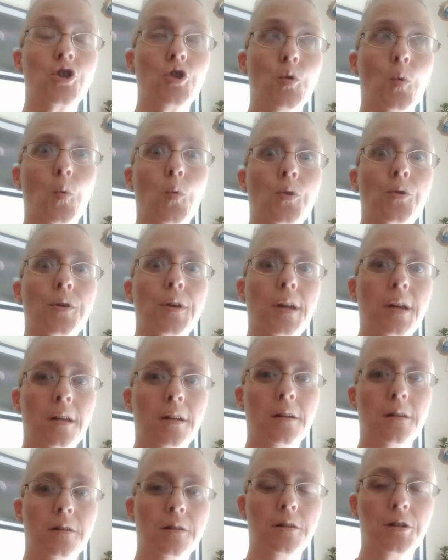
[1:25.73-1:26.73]
your
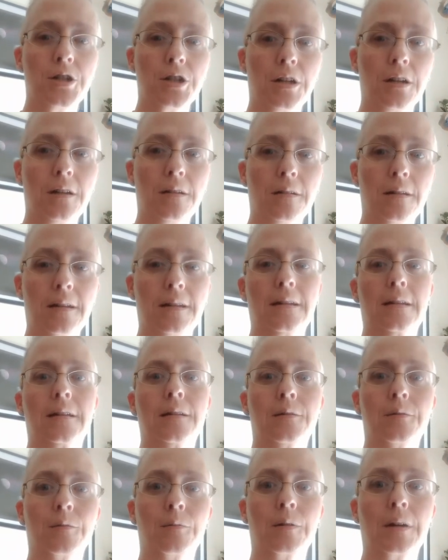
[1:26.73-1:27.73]
energy.
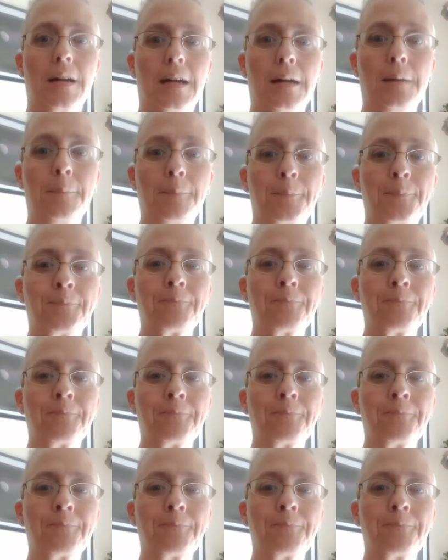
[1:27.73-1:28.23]
Okay?